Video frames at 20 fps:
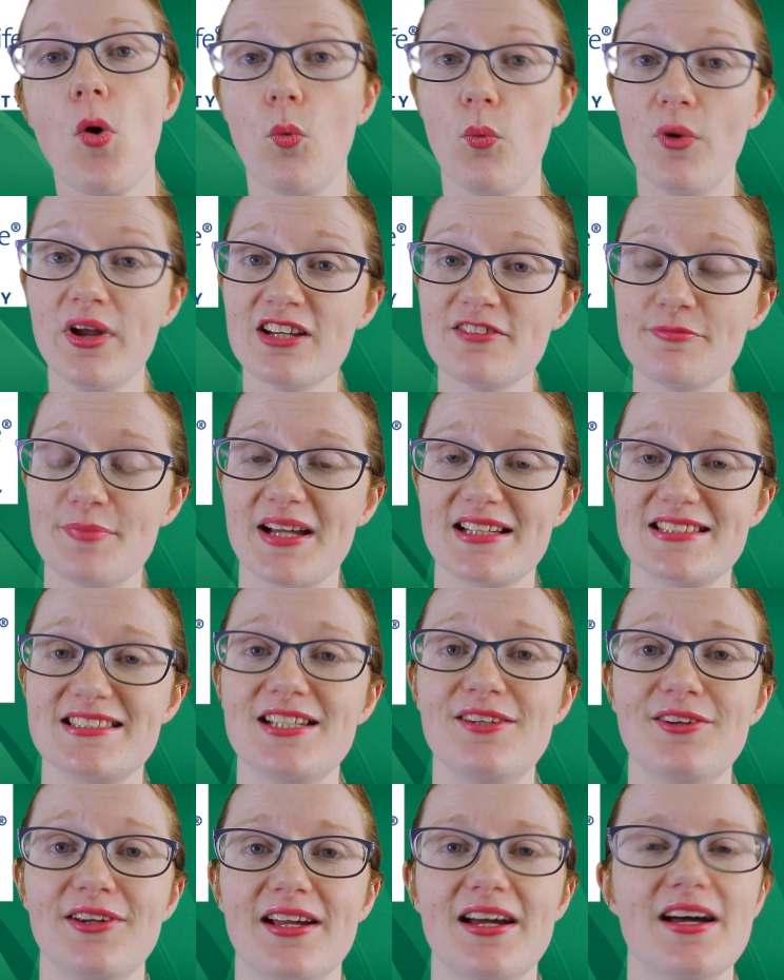we have
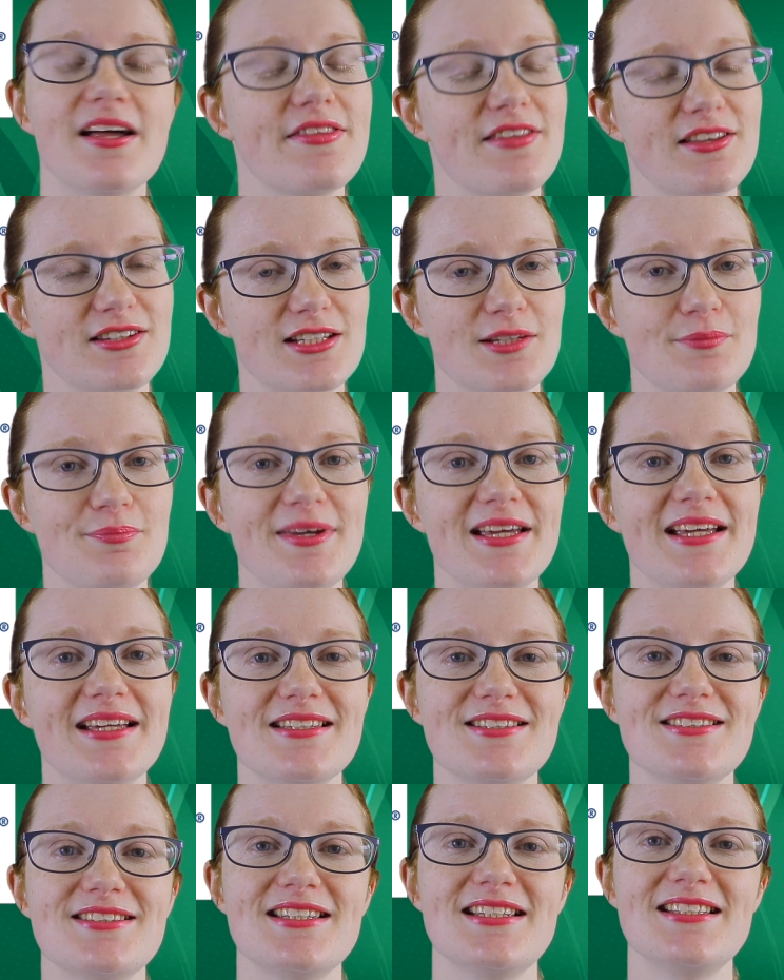bacteria that can make
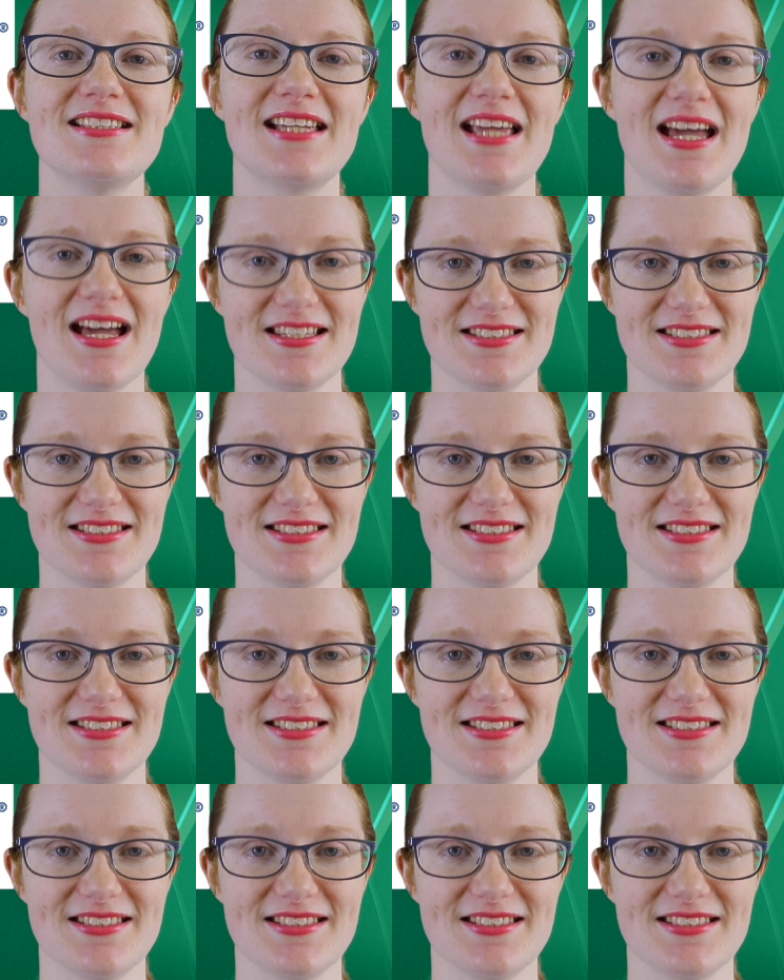acetic